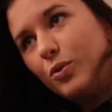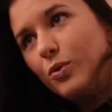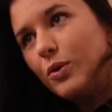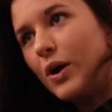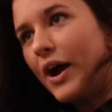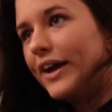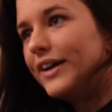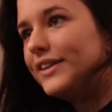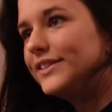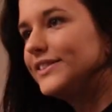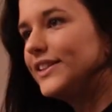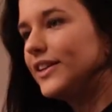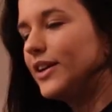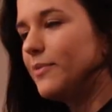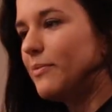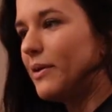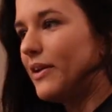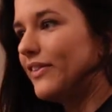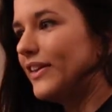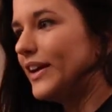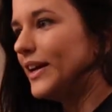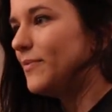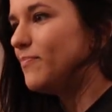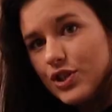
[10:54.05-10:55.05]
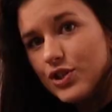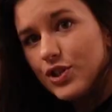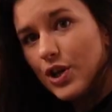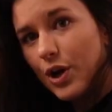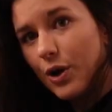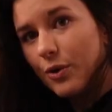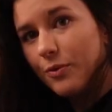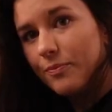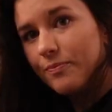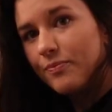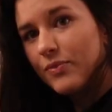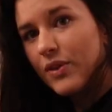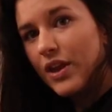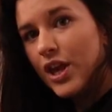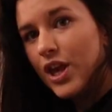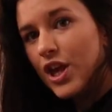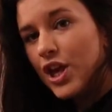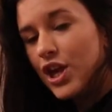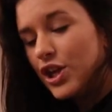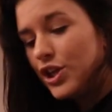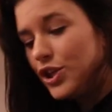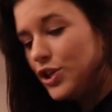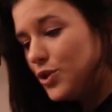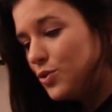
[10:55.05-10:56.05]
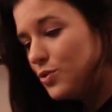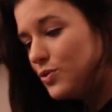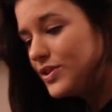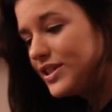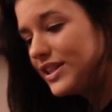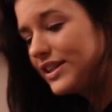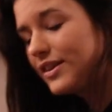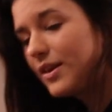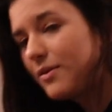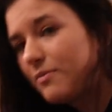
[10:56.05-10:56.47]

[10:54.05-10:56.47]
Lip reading: Whew, sorry about that. So, using